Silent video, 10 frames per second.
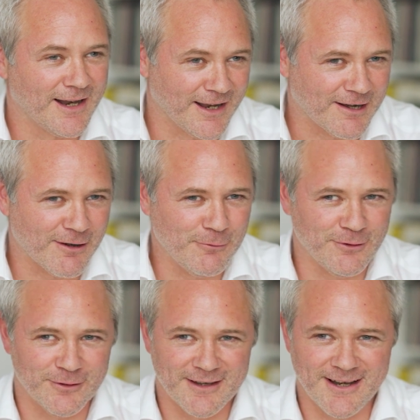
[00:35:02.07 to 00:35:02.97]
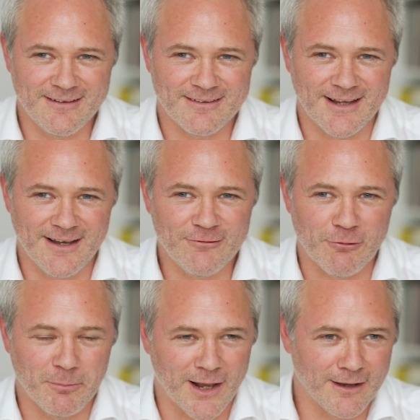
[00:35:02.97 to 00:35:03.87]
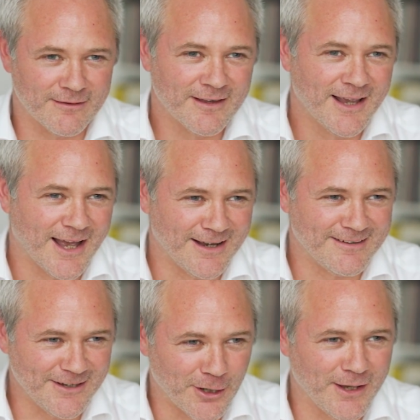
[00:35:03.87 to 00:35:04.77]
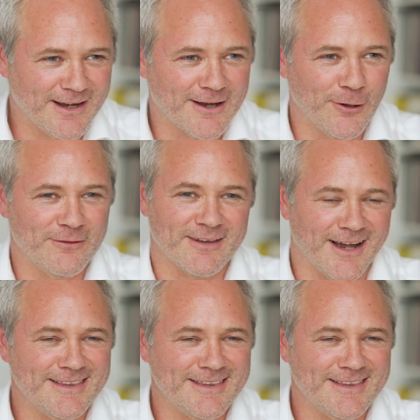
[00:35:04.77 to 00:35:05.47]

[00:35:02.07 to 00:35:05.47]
and I agree with you that it is rebellious, and it goes.